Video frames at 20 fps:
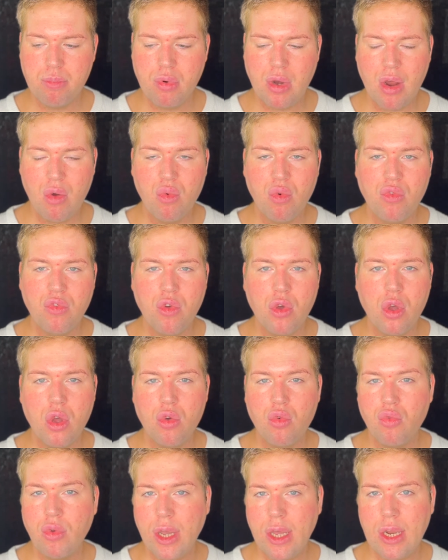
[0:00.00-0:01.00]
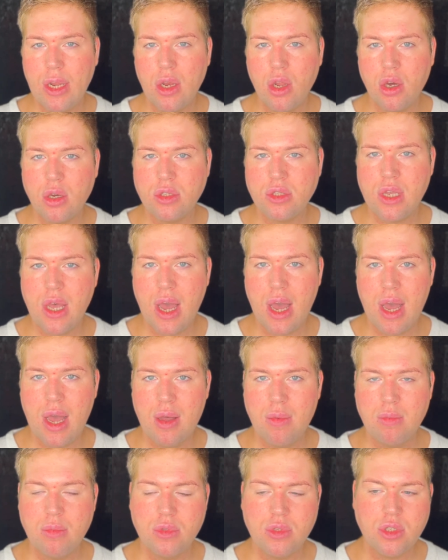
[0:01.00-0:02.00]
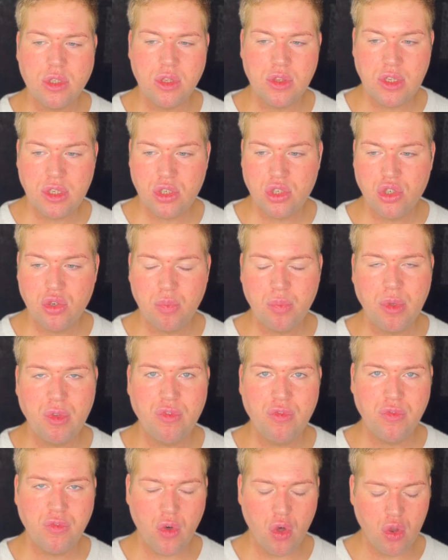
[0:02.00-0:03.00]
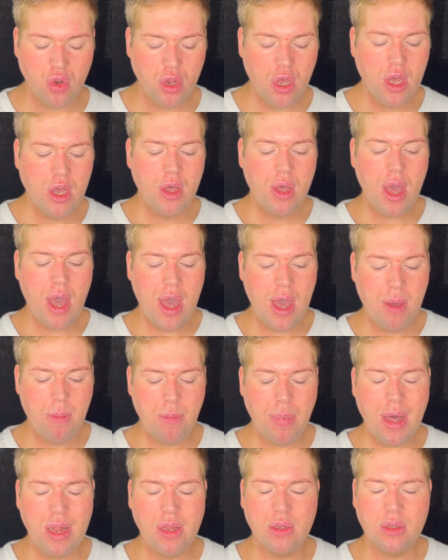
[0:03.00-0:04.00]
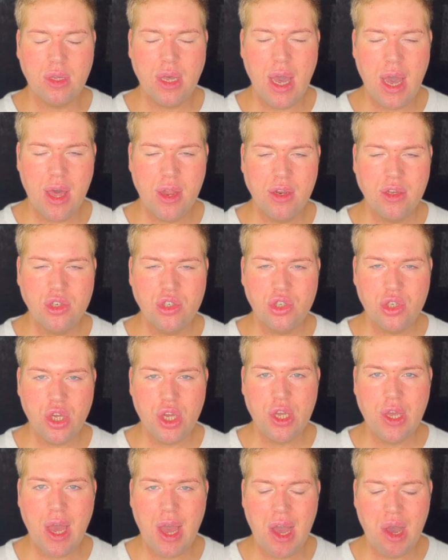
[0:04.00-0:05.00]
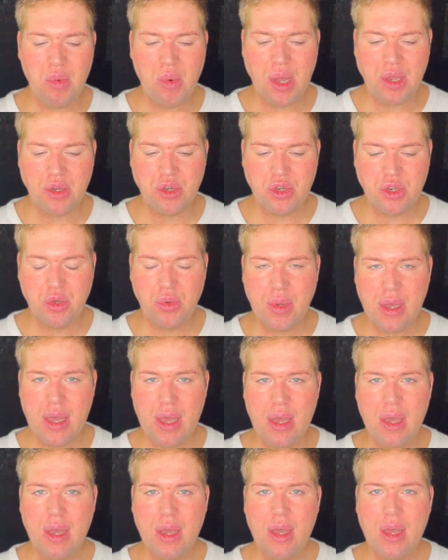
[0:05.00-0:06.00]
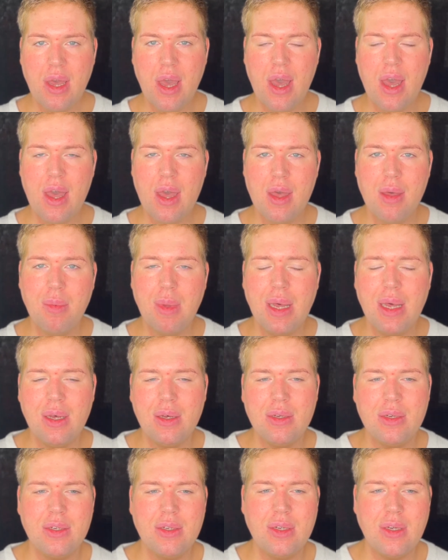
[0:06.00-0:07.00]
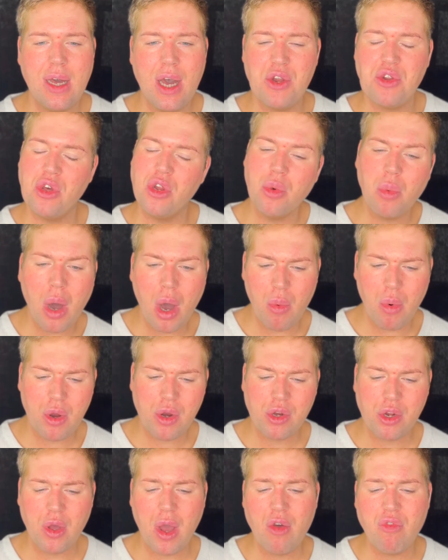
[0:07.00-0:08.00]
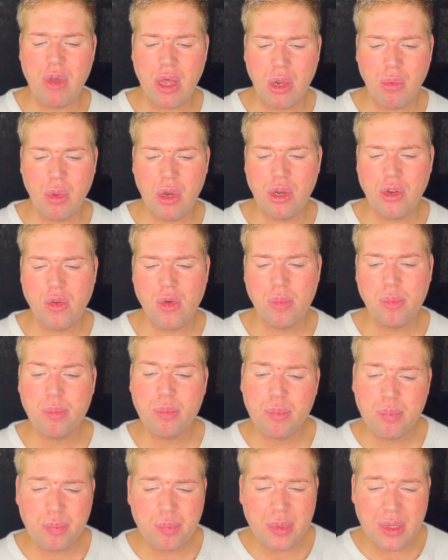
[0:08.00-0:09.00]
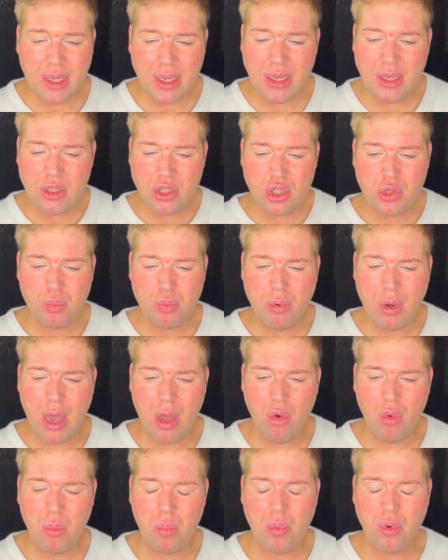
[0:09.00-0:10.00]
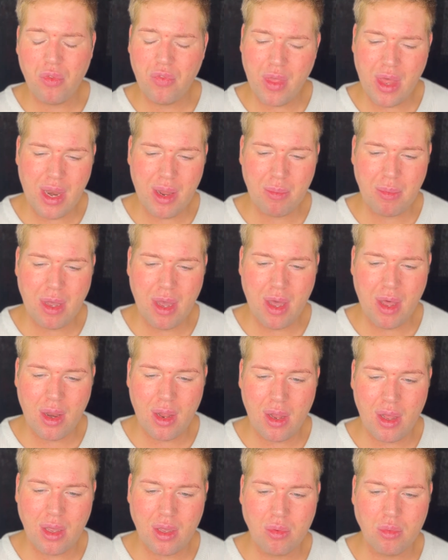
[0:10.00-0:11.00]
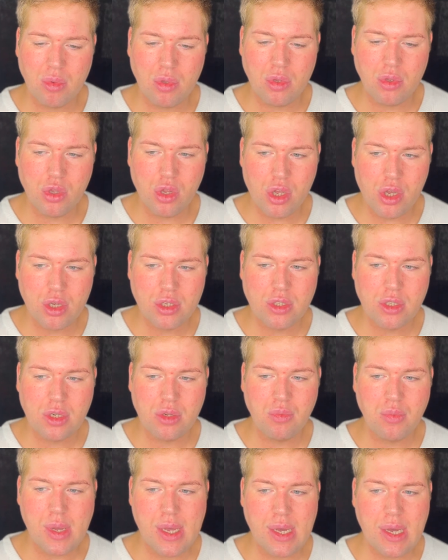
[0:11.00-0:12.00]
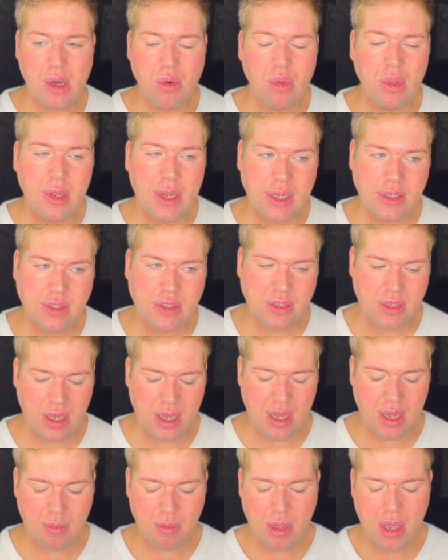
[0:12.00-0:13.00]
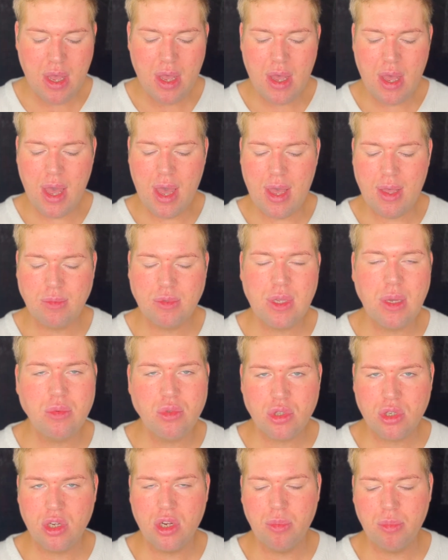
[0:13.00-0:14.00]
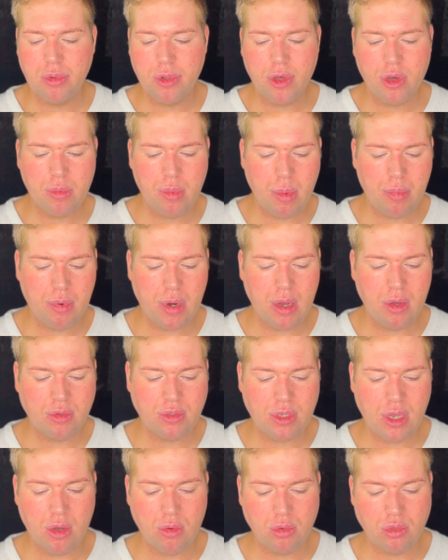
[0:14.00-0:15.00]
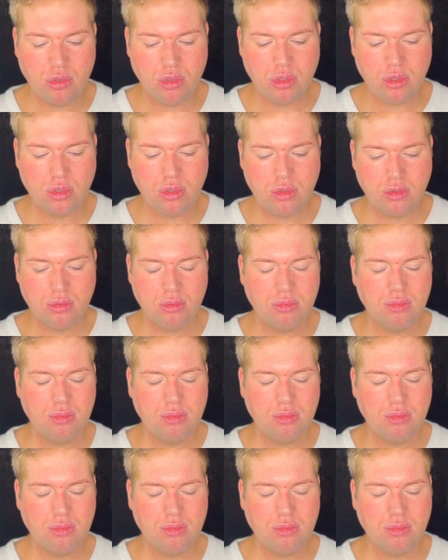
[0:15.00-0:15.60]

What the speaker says: brow for a really long time, so this should be fun, but I'll kind of show you how I do it. I don't know what I want to do. I really want to do a bleach brow, but then I'm kind of like, well, no, because it didn't work out last time. So I'm just going to block my brows out and just